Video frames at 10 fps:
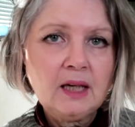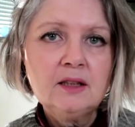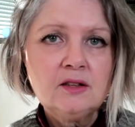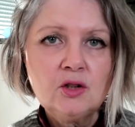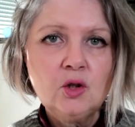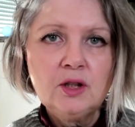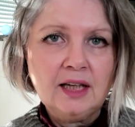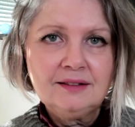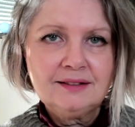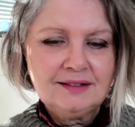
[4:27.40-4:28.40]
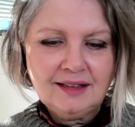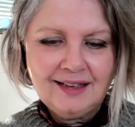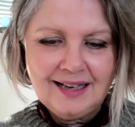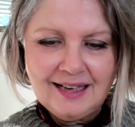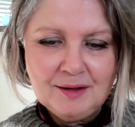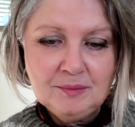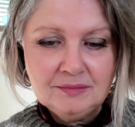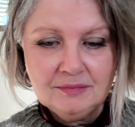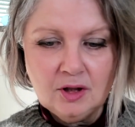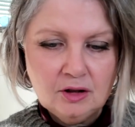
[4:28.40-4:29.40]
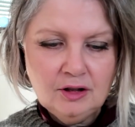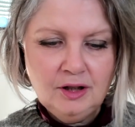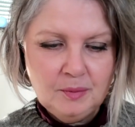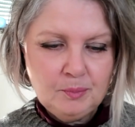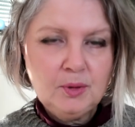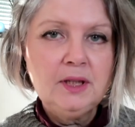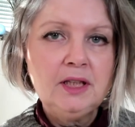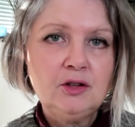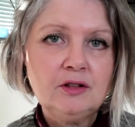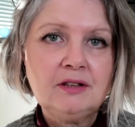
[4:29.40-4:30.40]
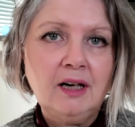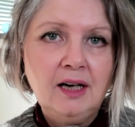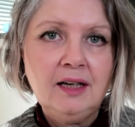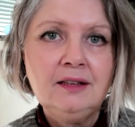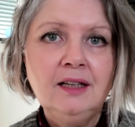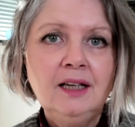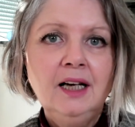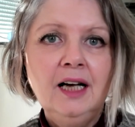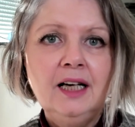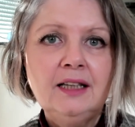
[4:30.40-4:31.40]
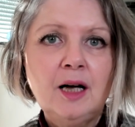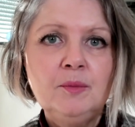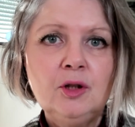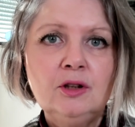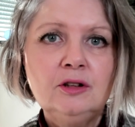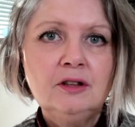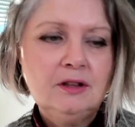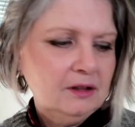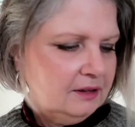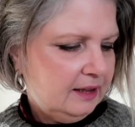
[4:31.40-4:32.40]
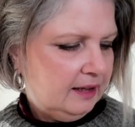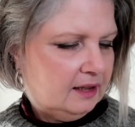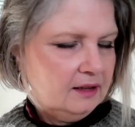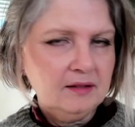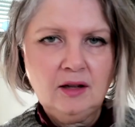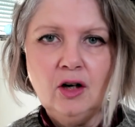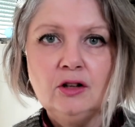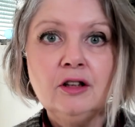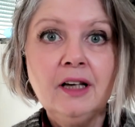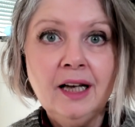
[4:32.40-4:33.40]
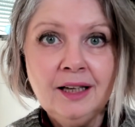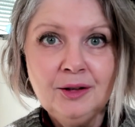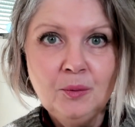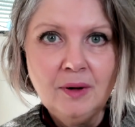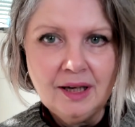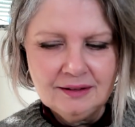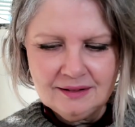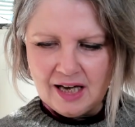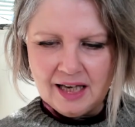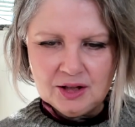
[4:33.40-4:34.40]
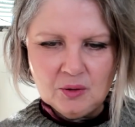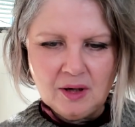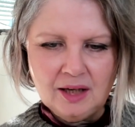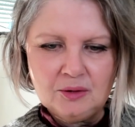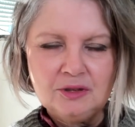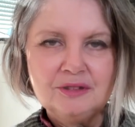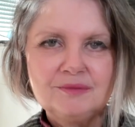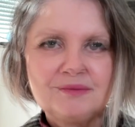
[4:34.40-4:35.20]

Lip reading: So yes, I'm gonna put it aside and I'm gonna take it on again once I go out.